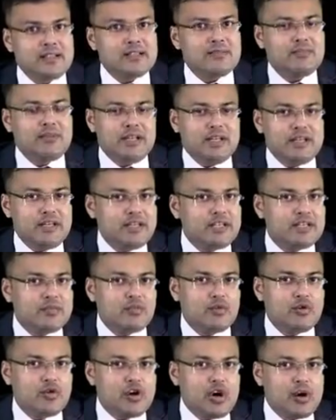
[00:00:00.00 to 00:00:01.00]
bleeding is
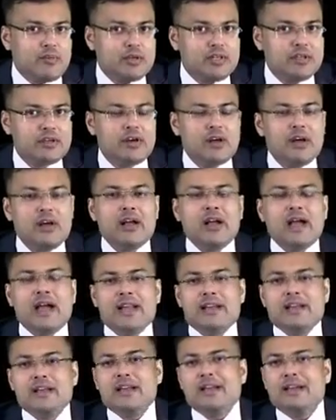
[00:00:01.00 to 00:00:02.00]
more common,
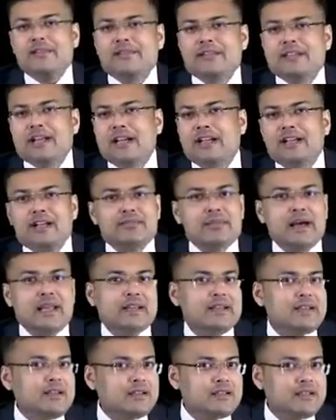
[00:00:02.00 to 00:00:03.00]
and in left-sided
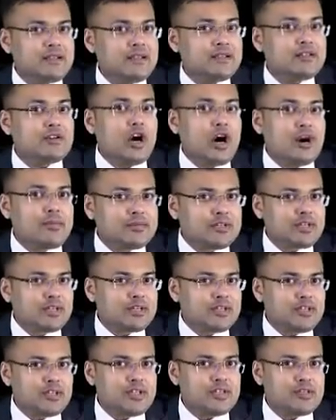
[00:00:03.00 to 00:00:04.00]
malignancies,
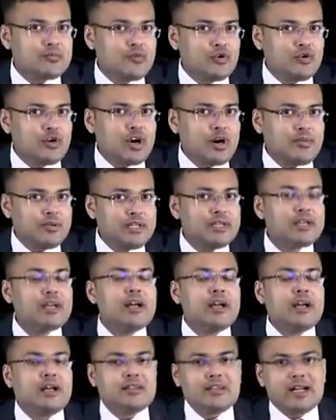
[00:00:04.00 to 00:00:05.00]
obstruction is more common.
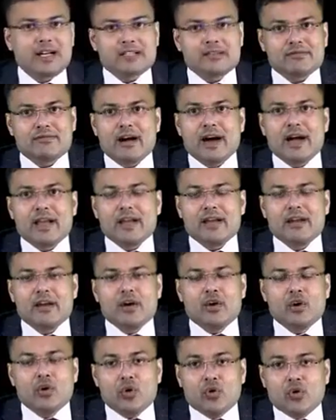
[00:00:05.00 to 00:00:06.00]
That's why
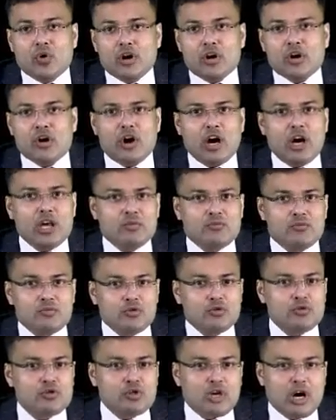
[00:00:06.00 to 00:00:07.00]
overall
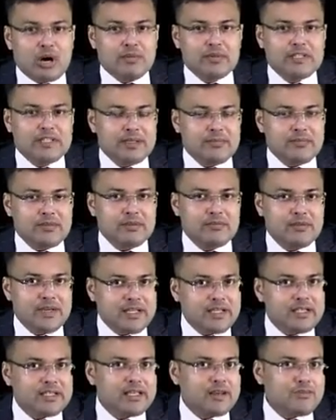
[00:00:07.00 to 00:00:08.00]
most common symptom,
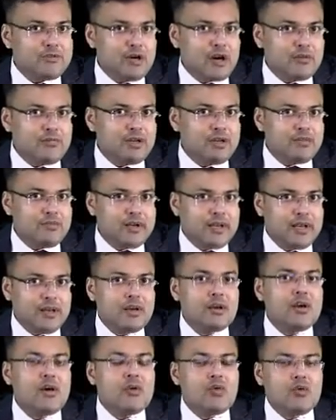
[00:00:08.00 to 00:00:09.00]
it is abdominal
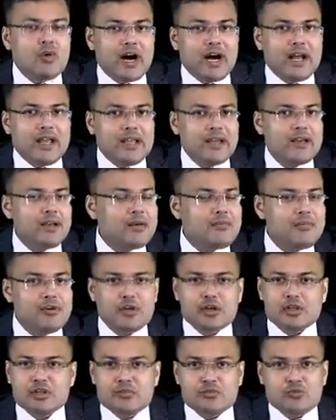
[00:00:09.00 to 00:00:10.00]
pain. Why?
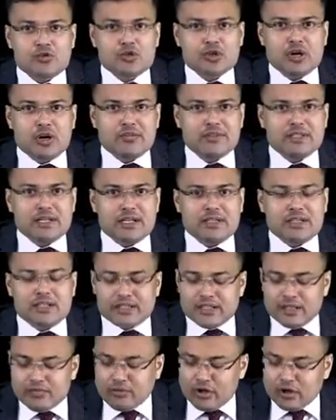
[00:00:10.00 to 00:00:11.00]
Because the most common site is
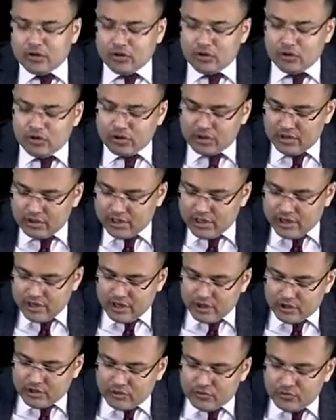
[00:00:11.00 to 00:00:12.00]
sigmoid colon.
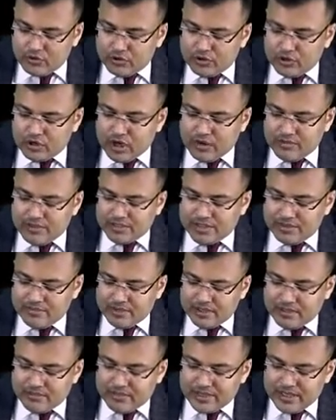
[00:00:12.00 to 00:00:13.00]
So most common
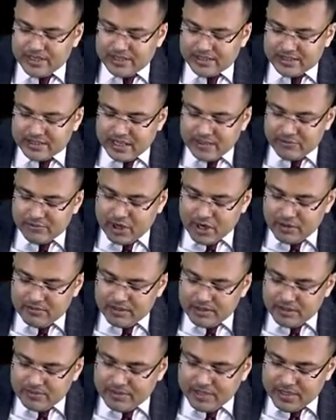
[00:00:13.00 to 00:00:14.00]
symptom, it is
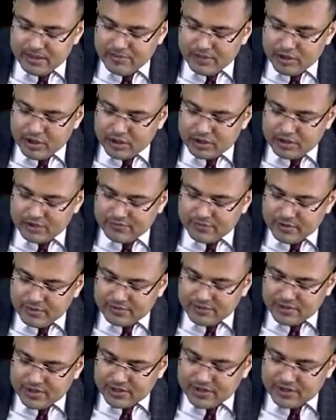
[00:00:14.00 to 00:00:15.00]
abdominal pain because of
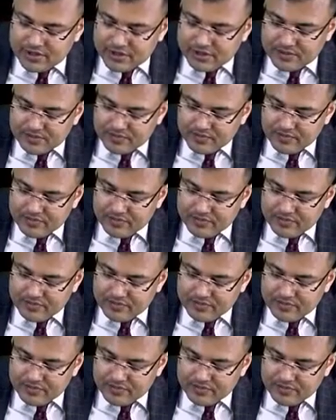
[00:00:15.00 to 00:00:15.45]
obstruction.